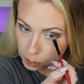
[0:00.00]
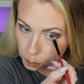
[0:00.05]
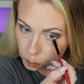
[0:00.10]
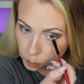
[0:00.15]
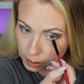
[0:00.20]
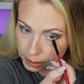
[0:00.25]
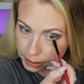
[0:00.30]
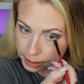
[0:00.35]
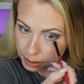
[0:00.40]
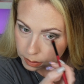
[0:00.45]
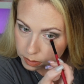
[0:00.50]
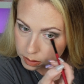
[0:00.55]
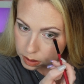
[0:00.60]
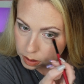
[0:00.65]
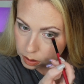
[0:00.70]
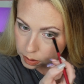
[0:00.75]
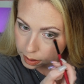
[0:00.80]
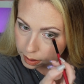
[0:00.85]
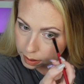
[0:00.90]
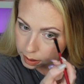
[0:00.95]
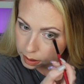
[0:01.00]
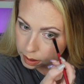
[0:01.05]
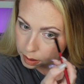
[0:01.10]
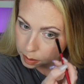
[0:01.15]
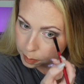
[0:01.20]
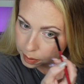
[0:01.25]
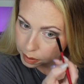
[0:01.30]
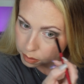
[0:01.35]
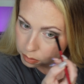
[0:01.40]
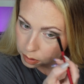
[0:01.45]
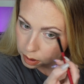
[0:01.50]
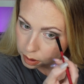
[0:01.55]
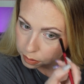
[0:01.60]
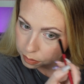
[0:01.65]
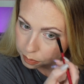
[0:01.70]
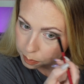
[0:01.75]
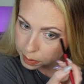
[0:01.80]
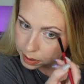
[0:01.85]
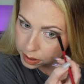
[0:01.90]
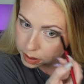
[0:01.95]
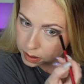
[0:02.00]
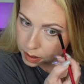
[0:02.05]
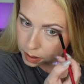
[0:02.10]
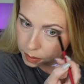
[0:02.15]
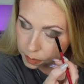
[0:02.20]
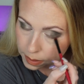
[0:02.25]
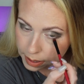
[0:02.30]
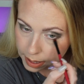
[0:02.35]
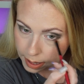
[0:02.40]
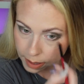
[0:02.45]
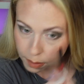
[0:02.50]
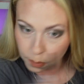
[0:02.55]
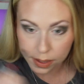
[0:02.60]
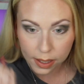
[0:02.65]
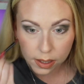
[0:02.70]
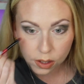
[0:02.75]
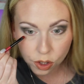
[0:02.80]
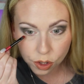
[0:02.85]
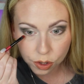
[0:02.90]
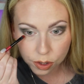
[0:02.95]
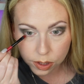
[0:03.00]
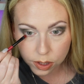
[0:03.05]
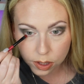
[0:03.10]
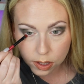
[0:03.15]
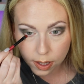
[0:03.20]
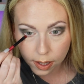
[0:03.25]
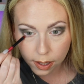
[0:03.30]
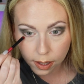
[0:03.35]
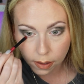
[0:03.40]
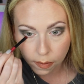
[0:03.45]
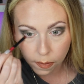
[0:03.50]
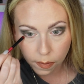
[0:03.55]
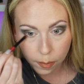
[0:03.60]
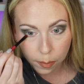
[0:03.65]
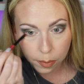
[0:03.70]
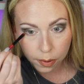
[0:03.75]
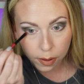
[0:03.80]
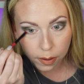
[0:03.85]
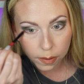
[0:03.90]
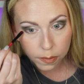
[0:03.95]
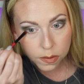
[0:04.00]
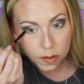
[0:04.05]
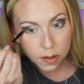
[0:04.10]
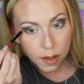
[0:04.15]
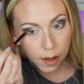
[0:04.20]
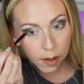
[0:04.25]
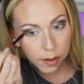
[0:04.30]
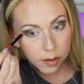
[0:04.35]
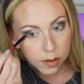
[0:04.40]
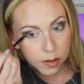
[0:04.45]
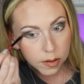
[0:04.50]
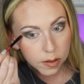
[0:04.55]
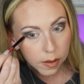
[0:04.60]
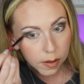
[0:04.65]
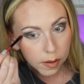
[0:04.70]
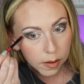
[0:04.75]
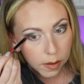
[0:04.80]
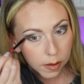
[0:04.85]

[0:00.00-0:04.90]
right now it's looking a little bit rough, but it's okay. We are trusting the process.